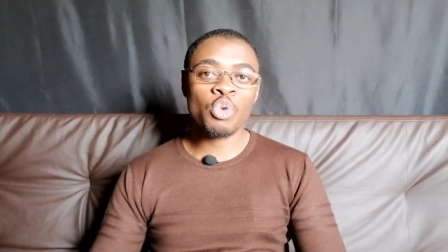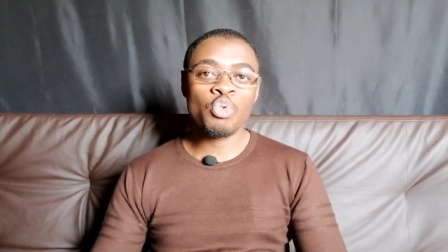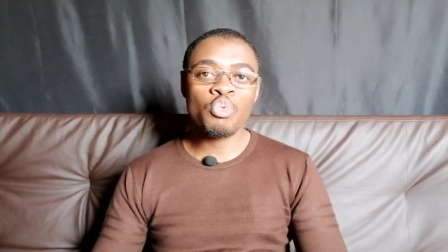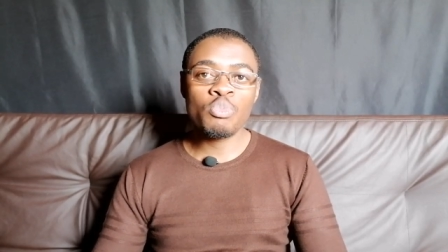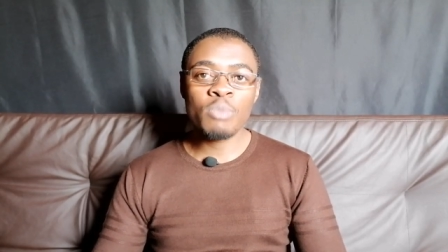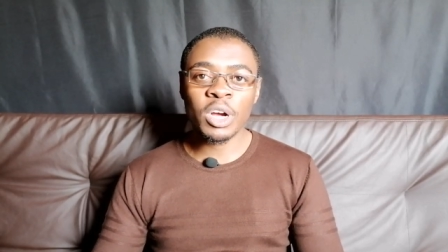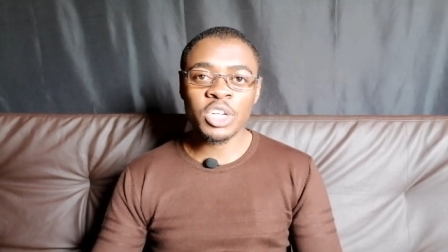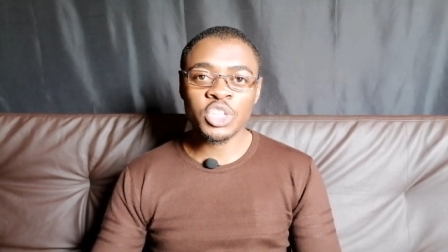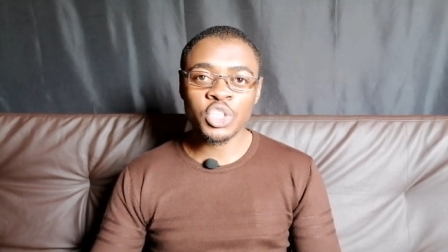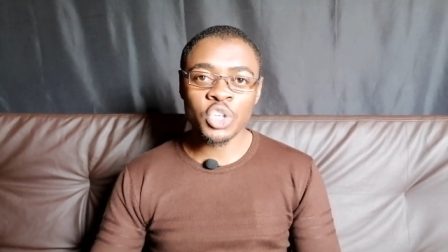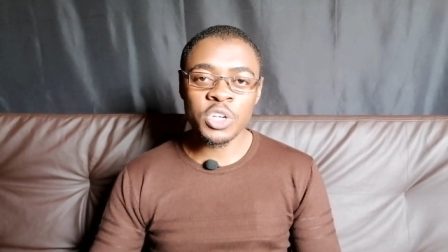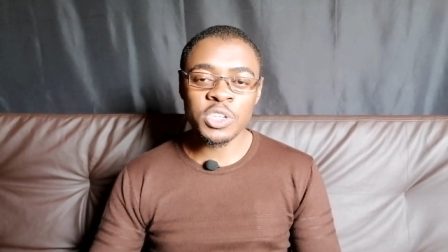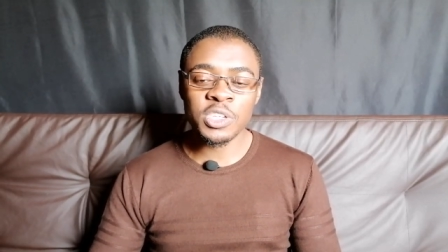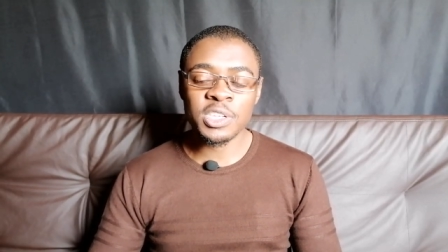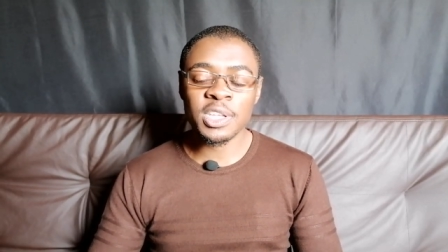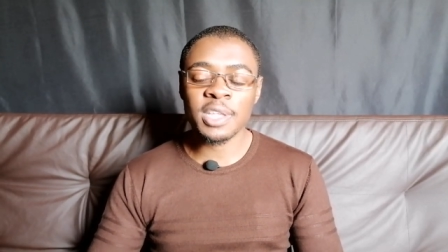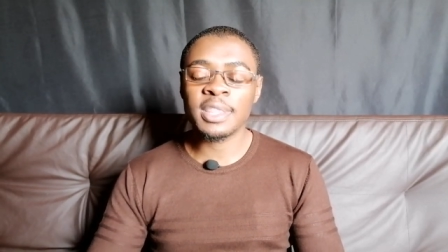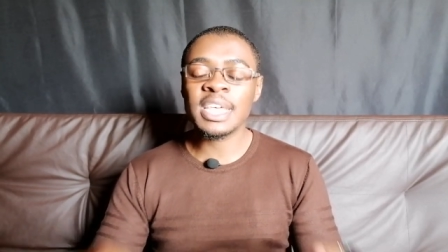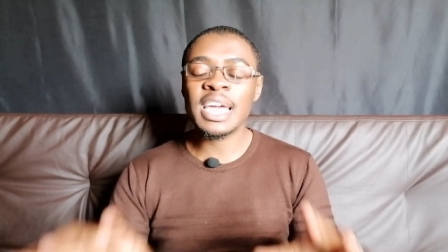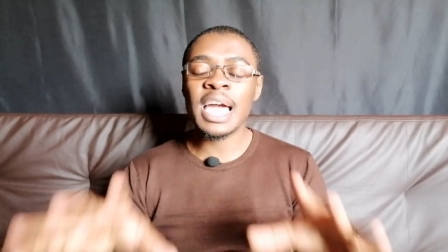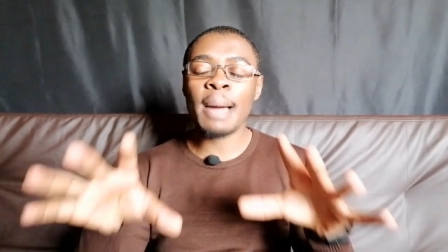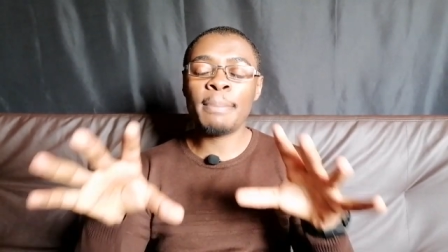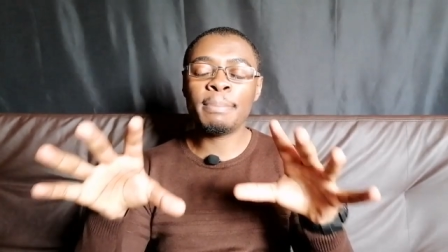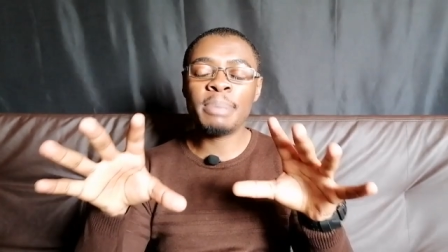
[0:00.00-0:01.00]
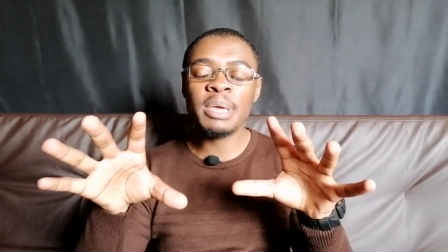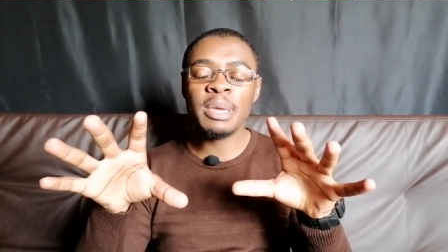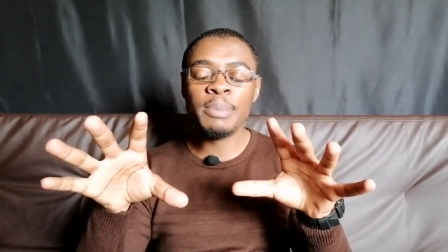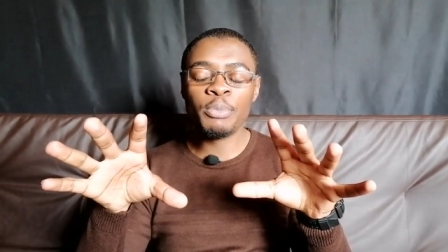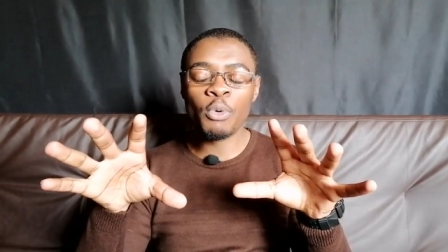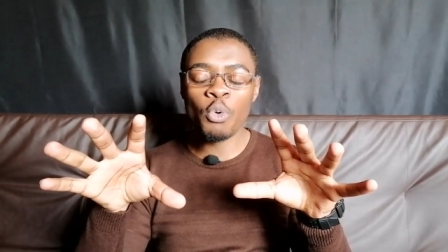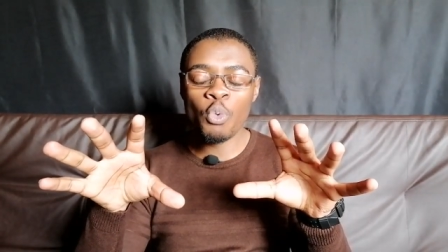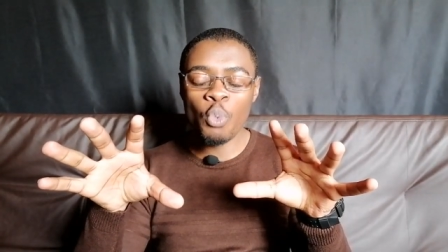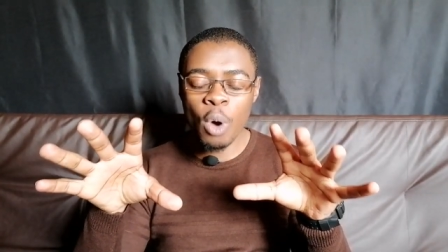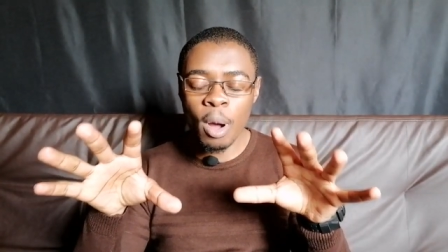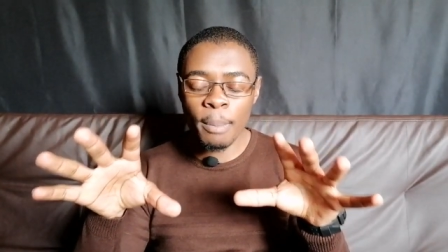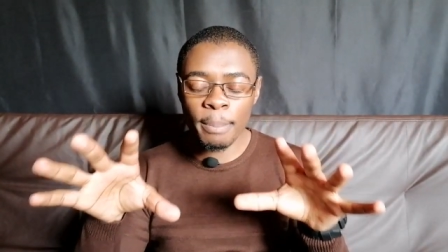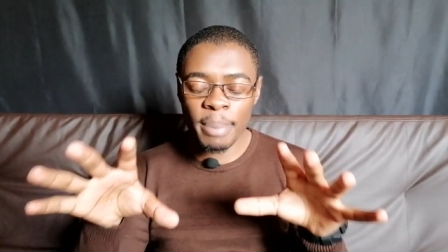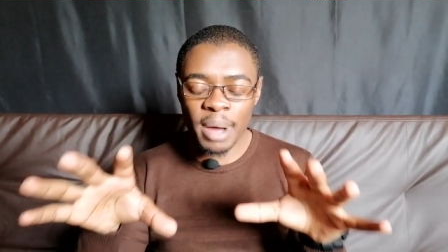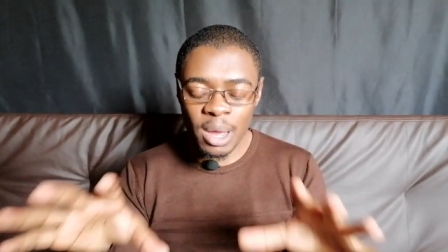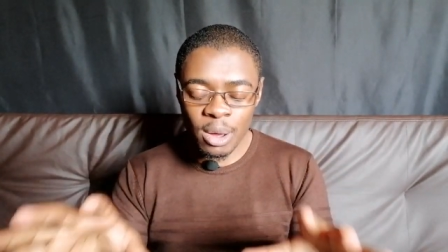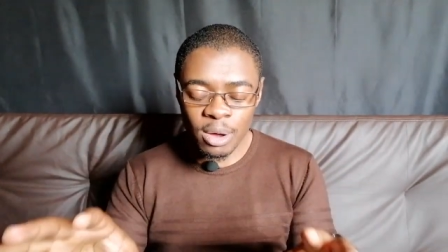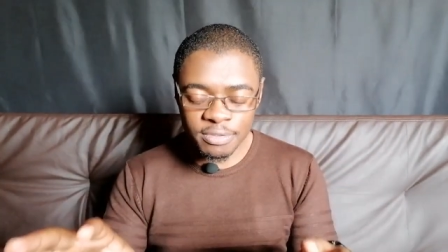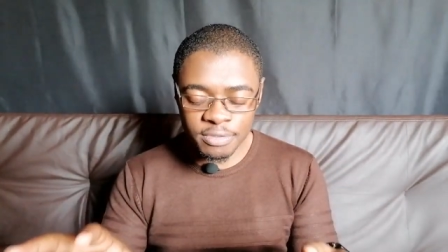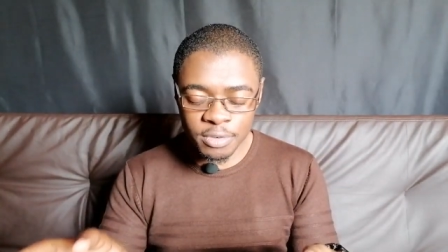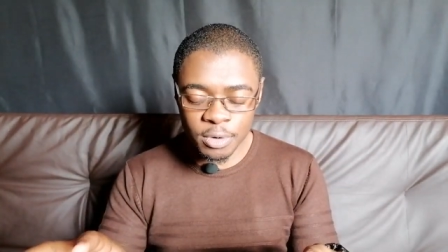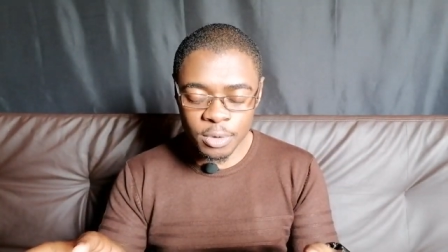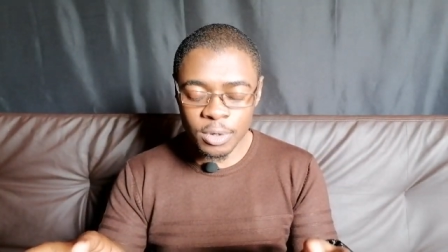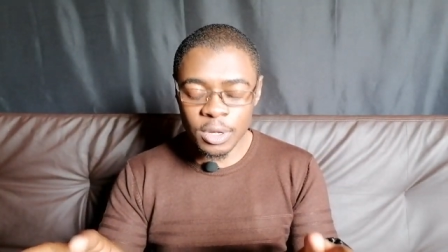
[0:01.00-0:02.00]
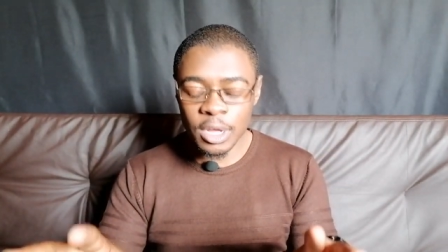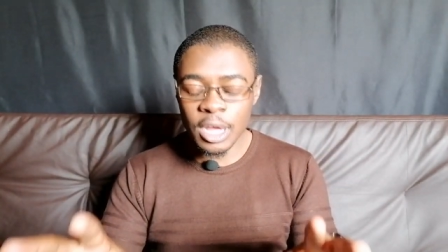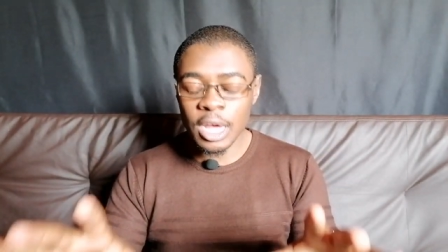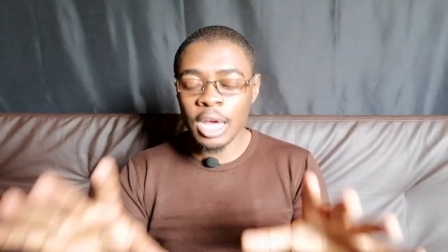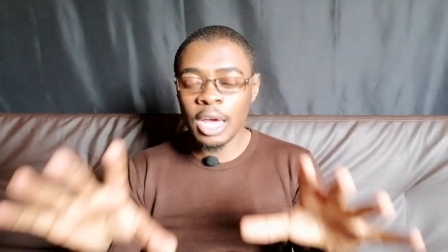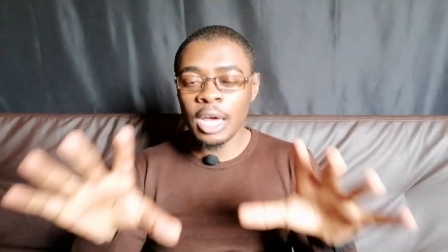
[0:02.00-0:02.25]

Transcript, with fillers: Umar Johnson. There are people who are powerful,